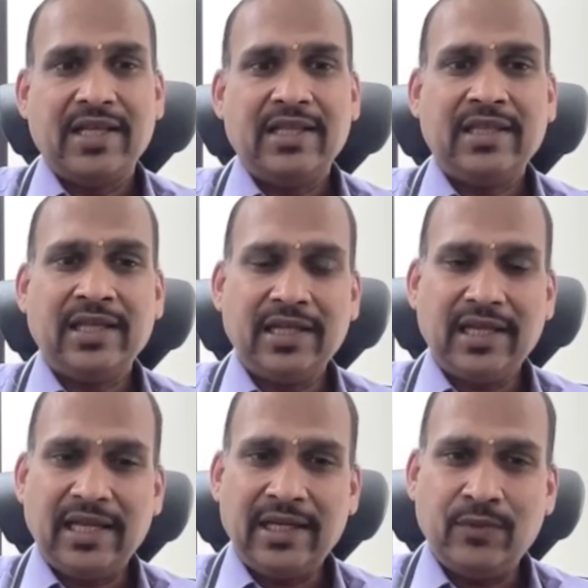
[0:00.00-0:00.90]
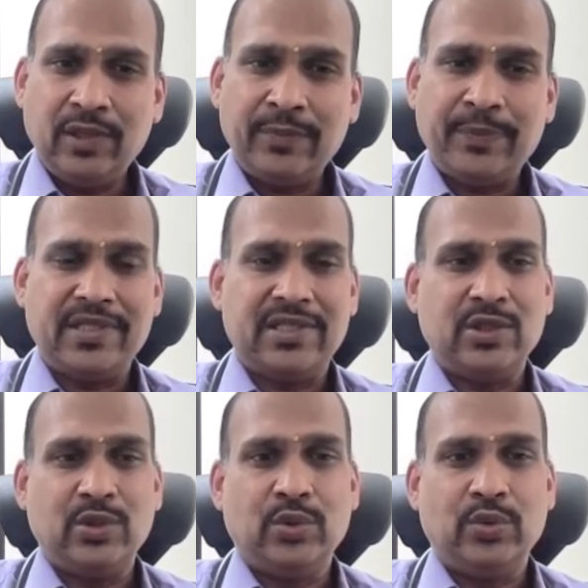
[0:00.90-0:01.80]
Then alveolar
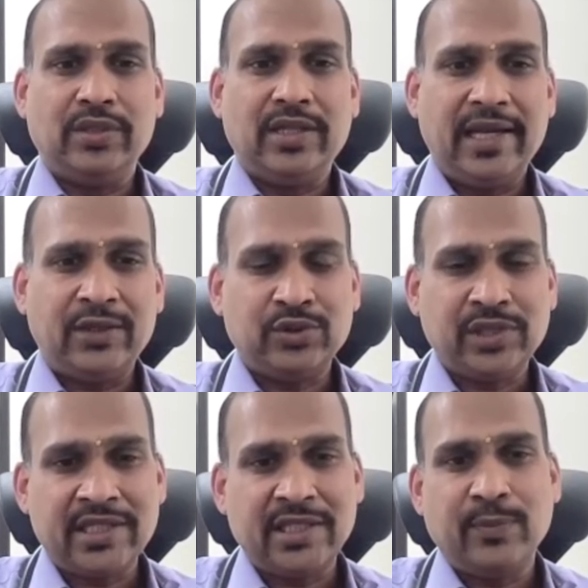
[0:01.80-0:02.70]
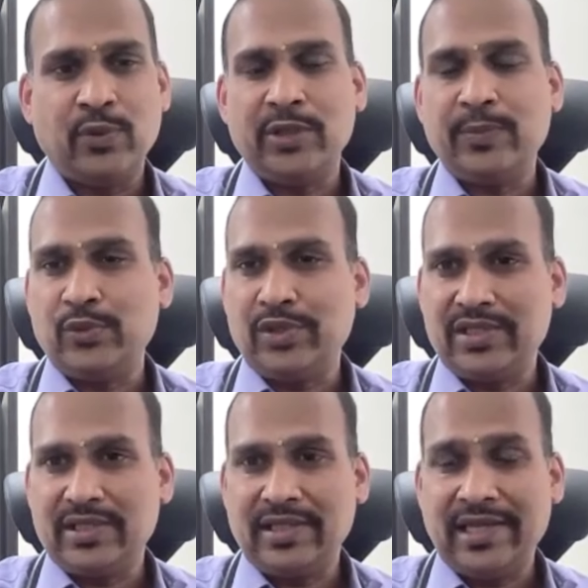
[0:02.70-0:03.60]
PCO2, exercise and body
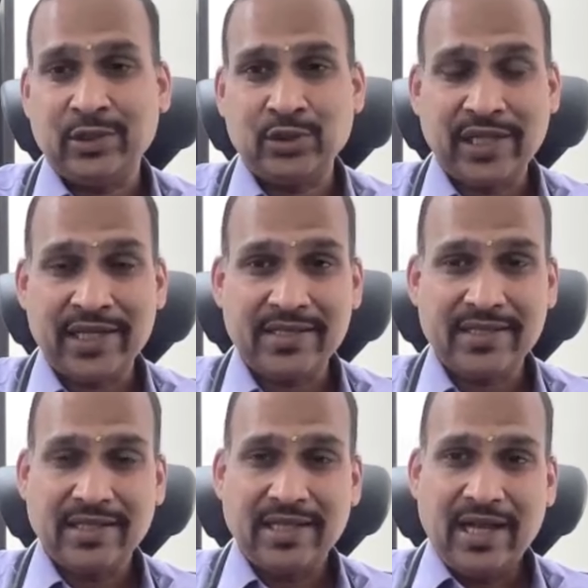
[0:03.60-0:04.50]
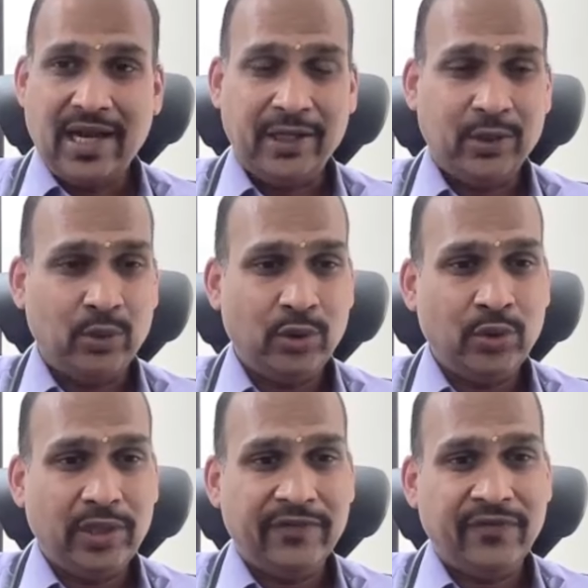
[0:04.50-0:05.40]
position. Exercise, I told
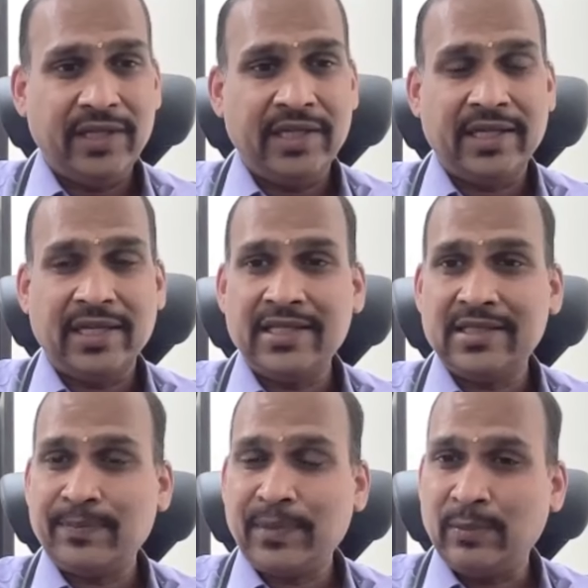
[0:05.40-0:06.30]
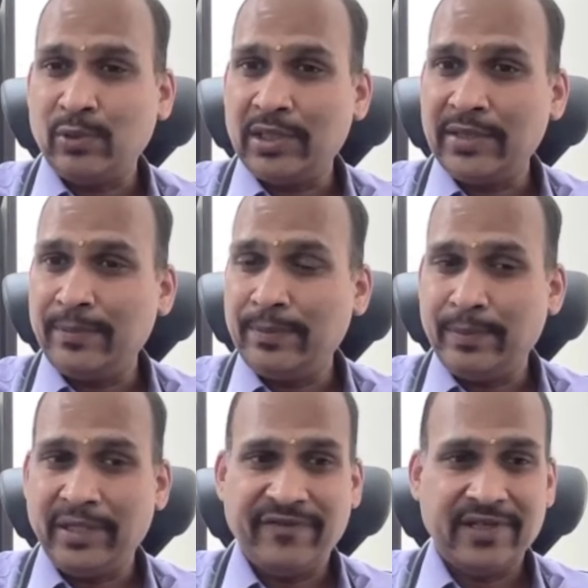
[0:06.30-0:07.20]
you, it will increase pulmonary
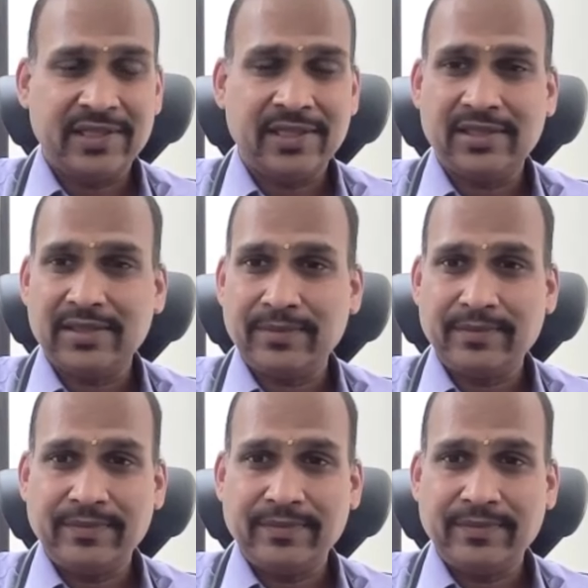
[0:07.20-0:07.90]
blood vessels.